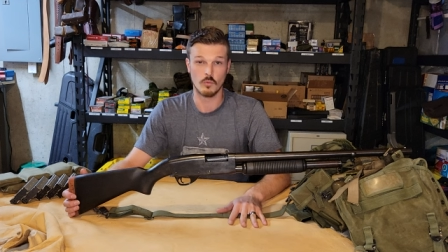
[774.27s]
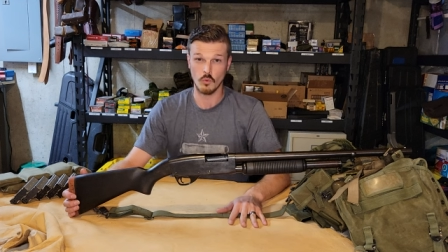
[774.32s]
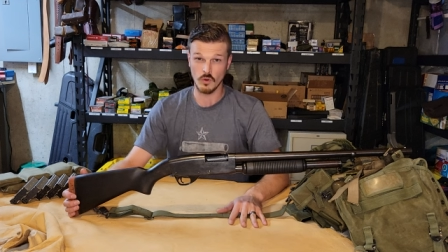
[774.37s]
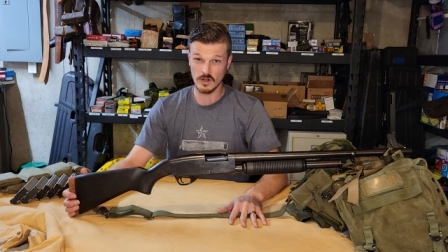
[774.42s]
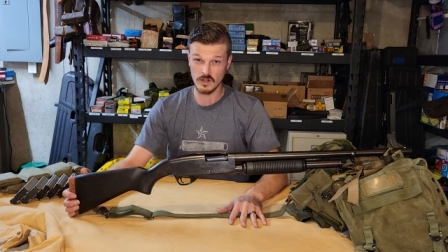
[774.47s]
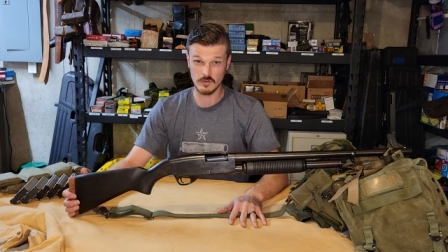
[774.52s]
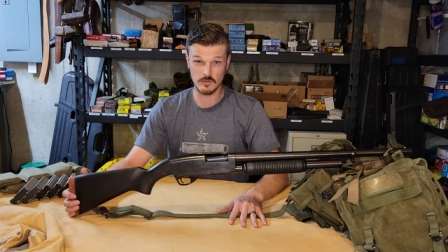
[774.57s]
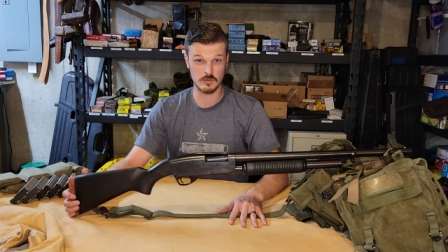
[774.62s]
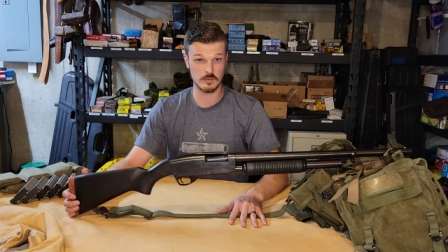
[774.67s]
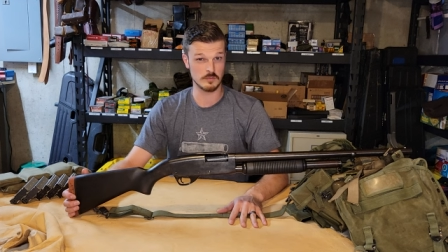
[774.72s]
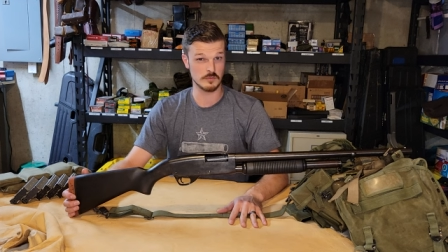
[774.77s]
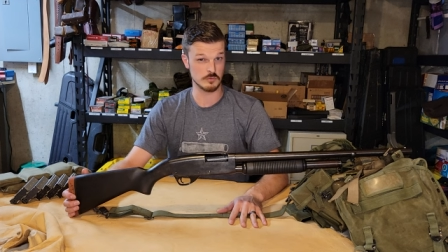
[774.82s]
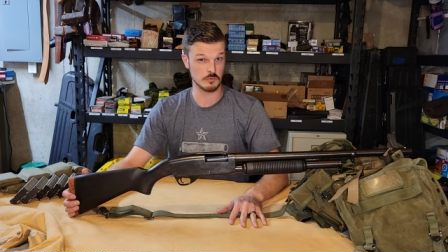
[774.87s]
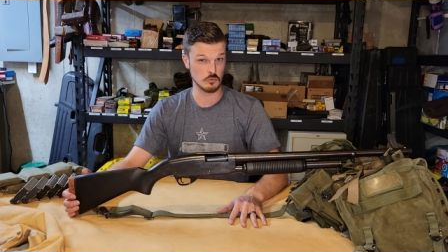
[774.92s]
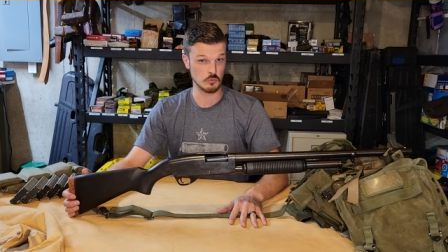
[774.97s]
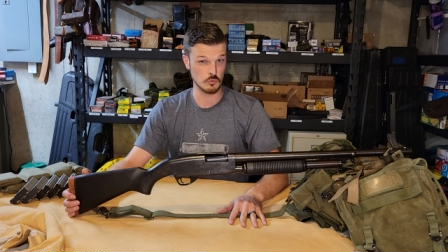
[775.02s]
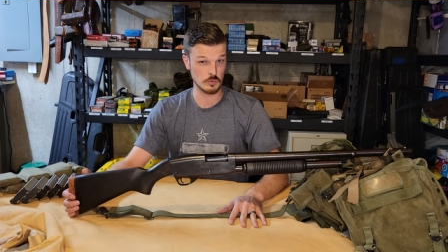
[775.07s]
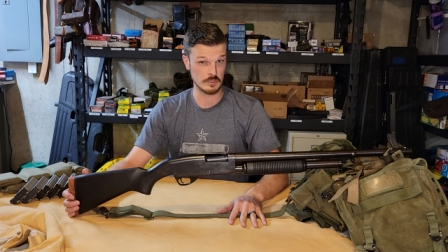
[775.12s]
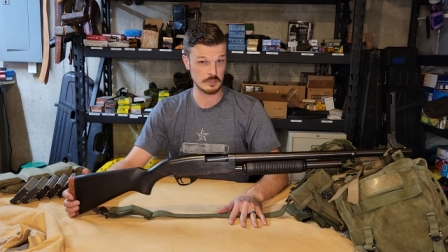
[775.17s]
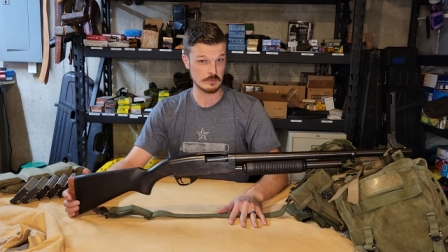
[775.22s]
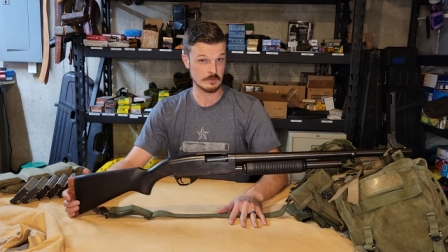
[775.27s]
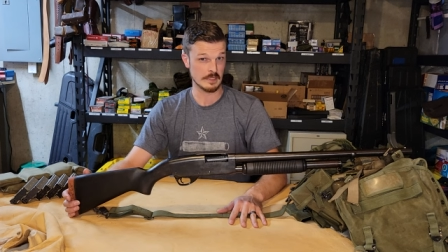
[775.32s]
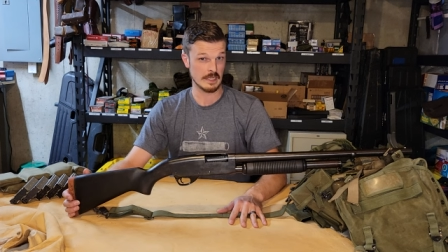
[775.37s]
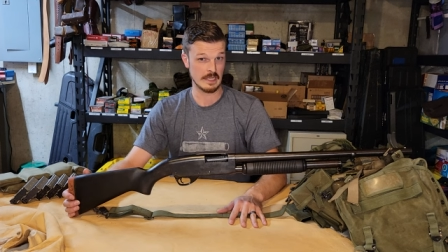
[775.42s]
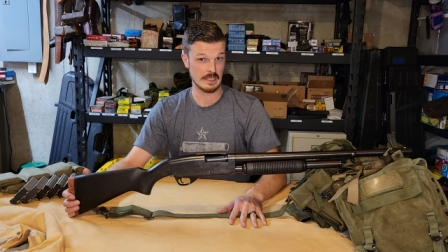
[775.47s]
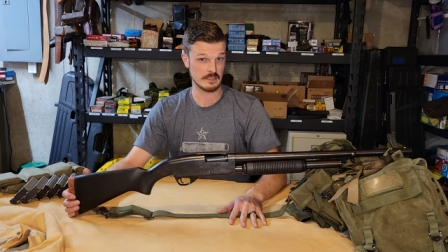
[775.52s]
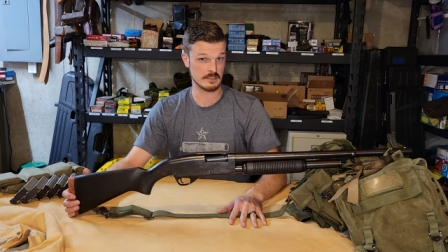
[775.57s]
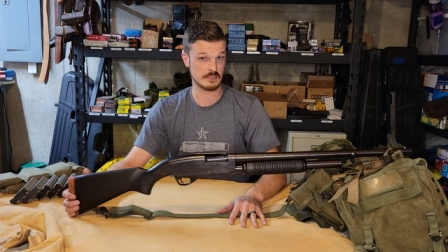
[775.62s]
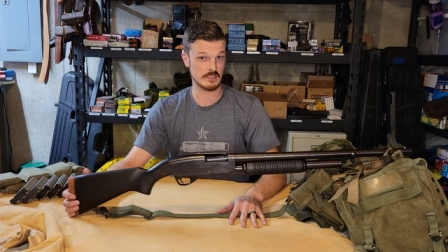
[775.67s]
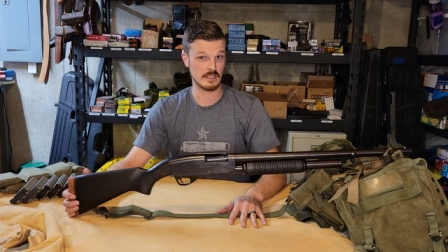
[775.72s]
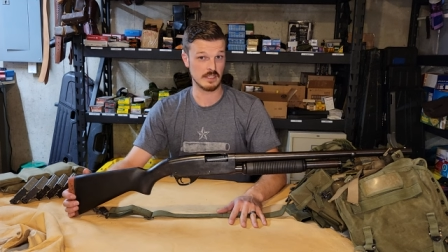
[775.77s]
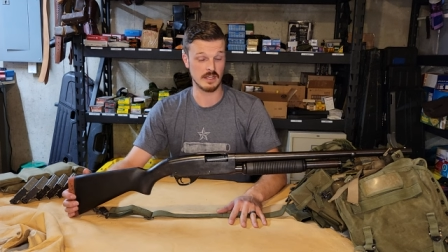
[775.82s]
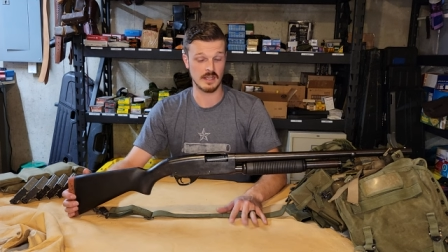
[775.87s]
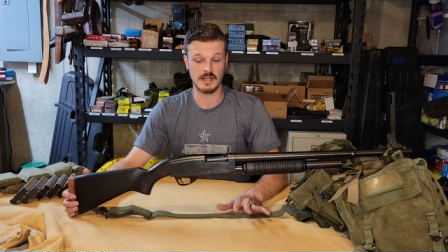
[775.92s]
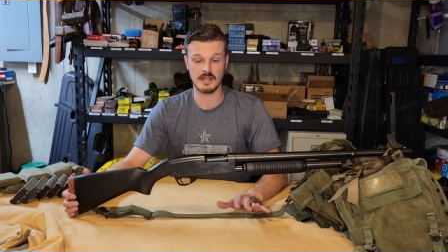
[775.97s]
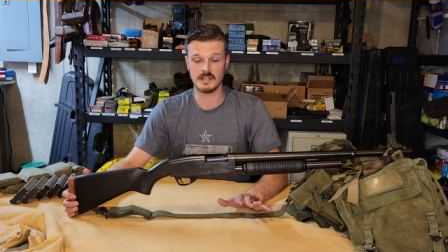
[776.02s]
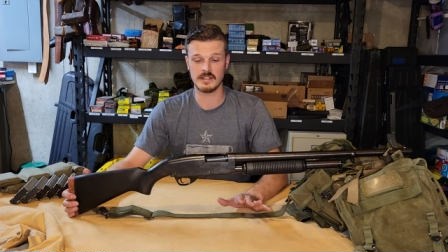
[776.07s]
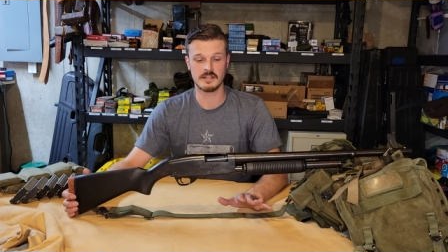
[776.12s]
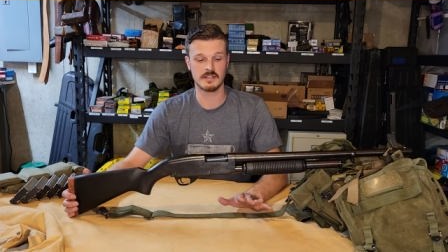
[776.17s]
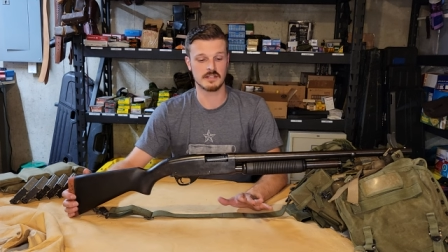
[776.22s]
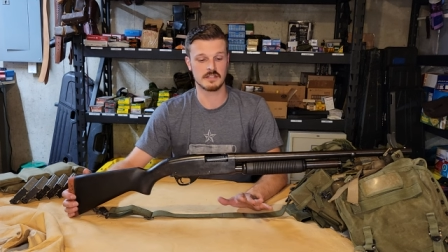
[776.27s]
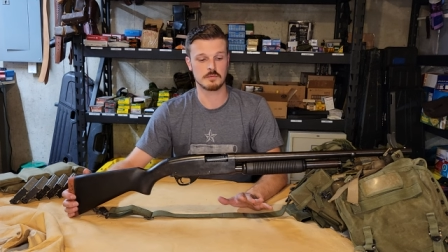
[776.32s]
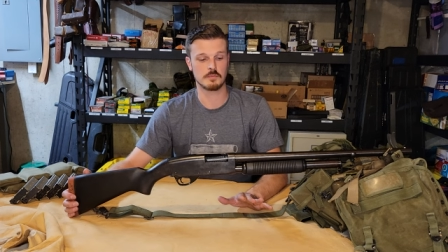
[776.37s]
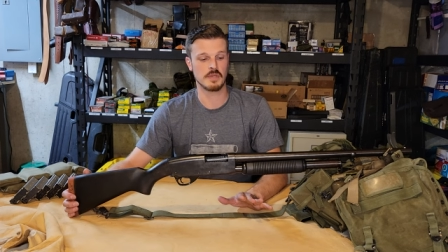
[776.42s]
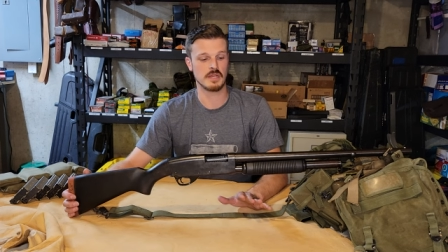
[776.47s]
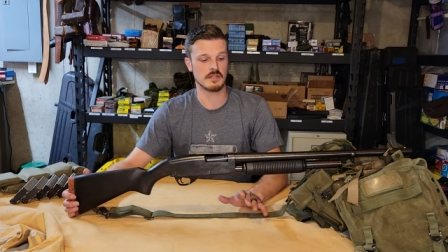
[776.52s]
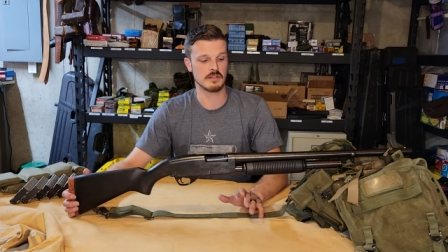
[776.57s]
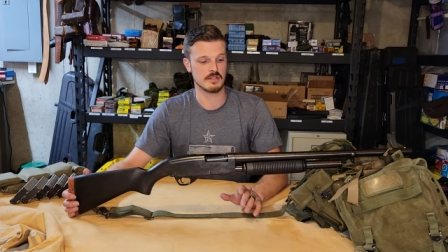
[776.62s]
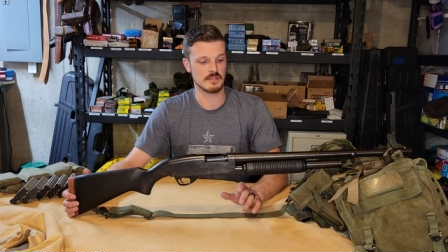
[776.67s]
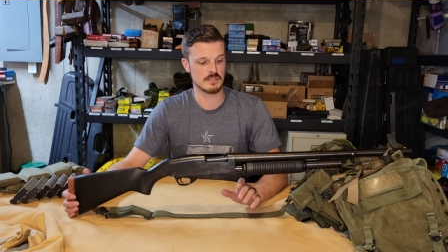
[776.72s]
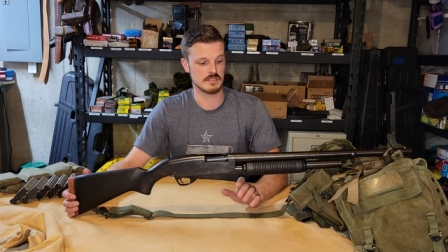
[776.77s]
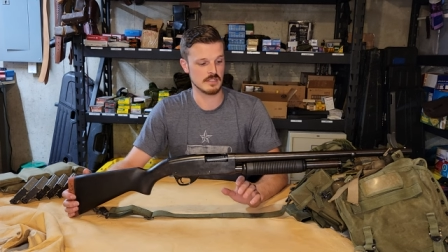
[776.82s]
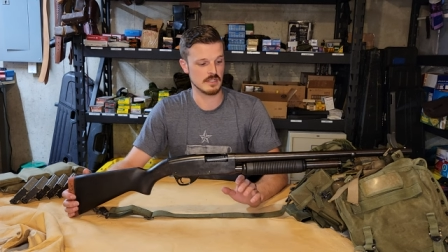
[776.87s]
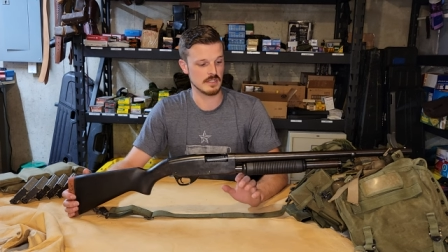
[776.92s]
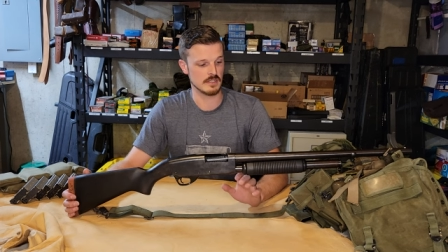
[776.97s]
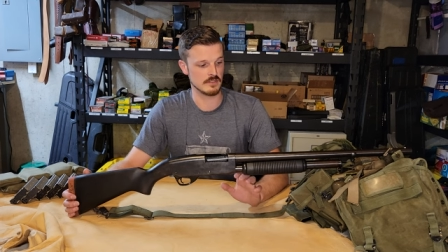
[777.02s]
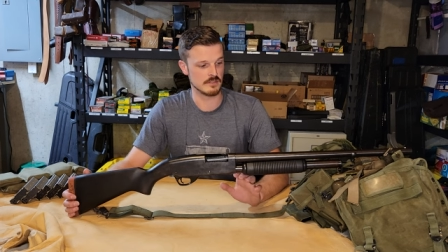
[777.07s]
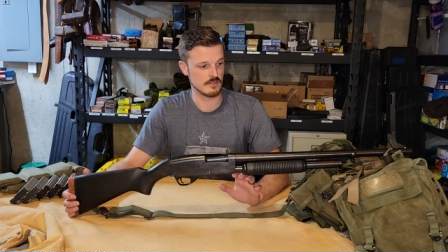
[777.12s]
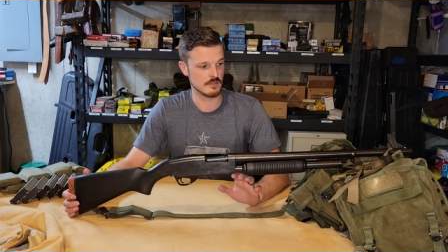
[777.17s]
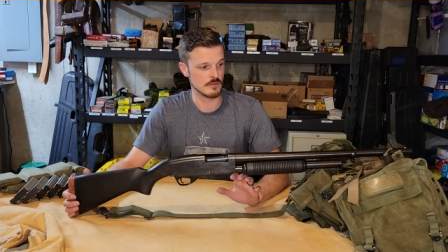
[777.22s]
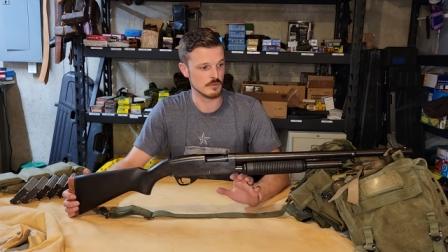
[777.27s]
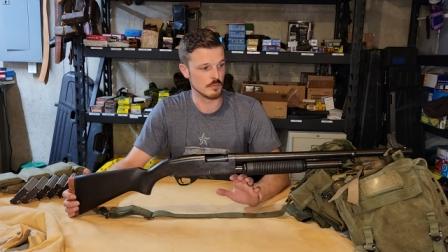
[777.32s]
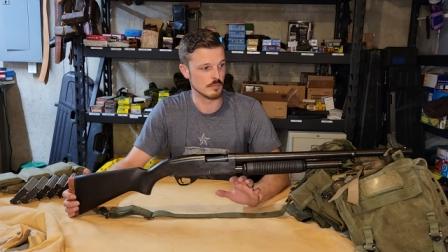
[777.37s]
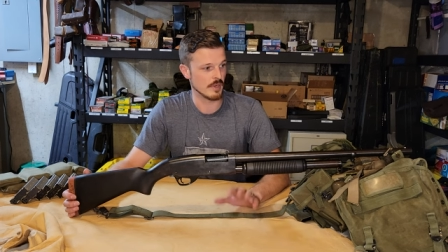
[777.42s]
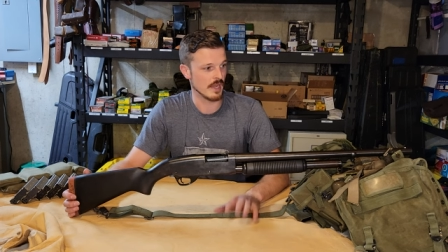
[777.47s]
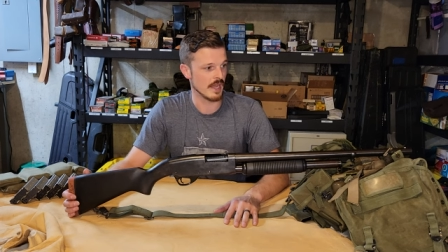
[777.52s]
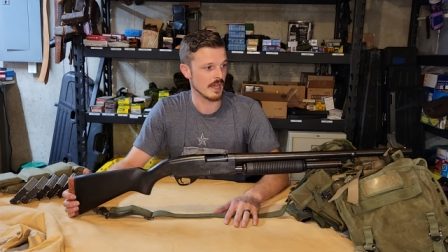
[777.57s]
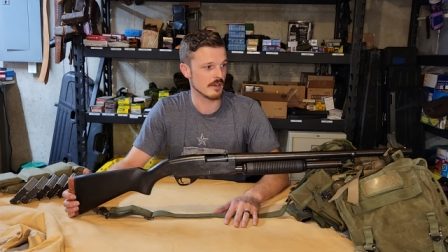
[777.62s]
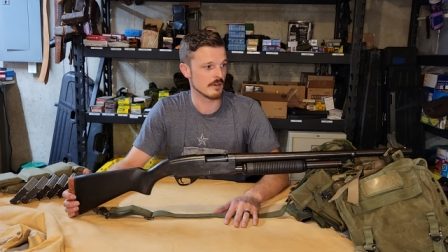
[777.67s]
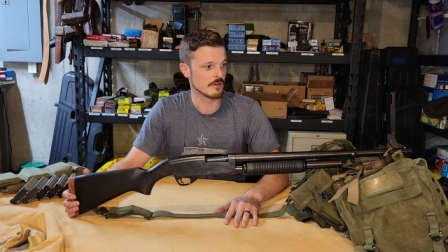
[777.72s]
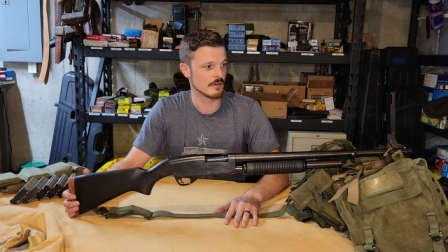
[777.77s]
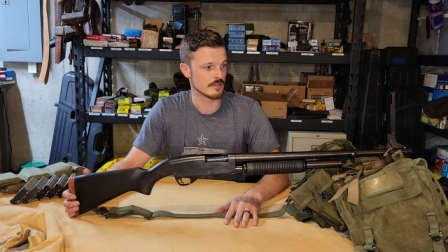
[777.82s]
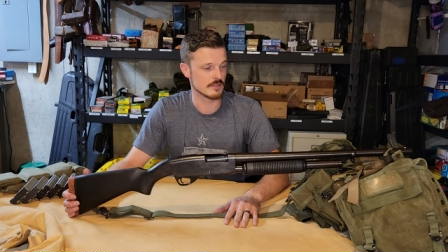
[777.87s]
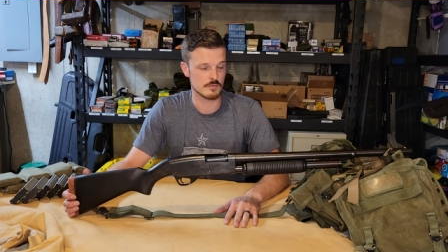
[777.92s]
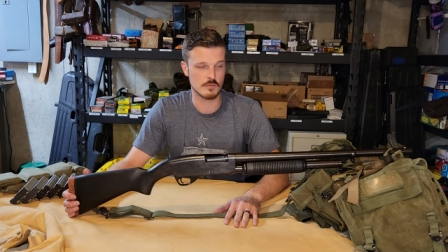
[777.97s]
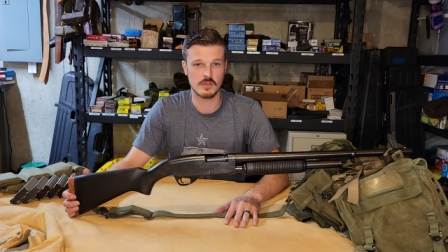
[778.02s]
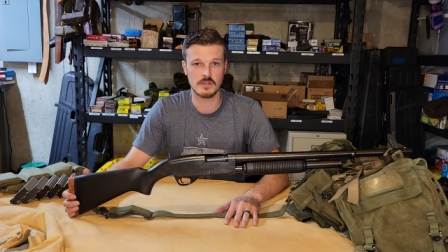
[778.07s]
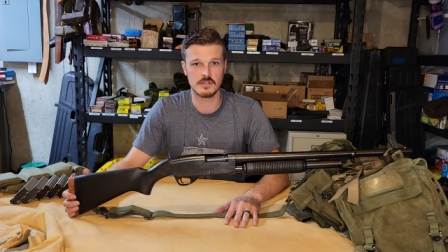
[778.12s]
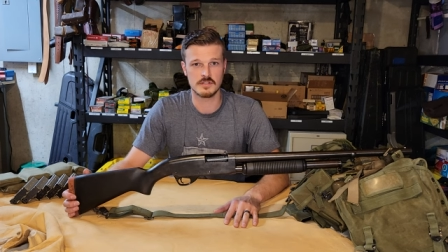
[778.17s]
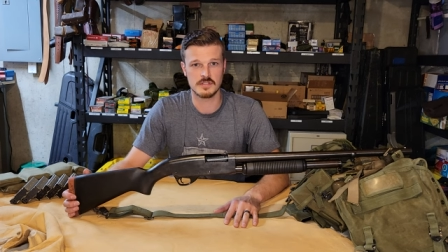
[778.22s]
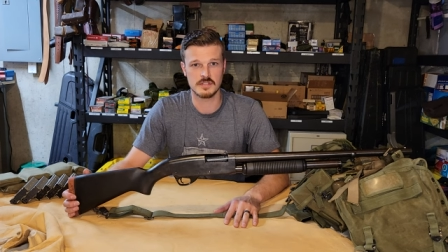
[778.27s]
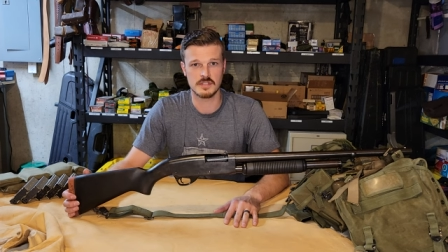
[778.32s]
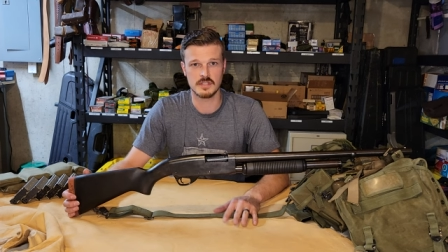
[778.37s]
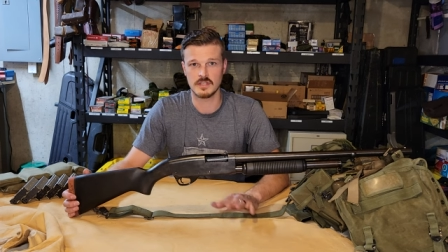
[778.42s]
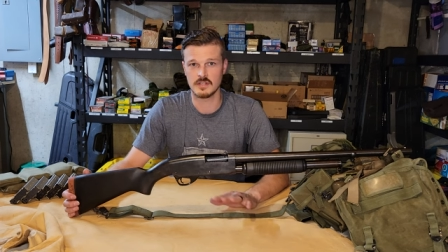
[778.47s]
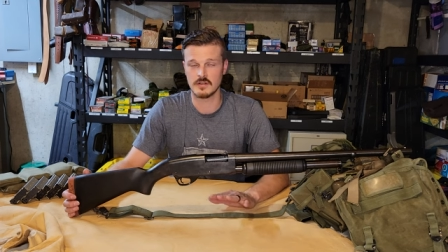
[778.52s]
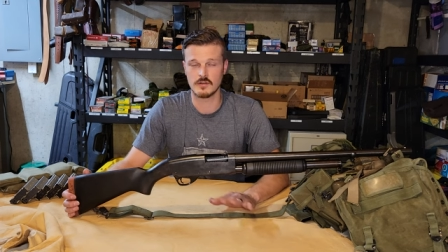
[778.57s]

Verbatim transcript: one of them's real nasty. I didn't expect this thing to pattern as well as it did.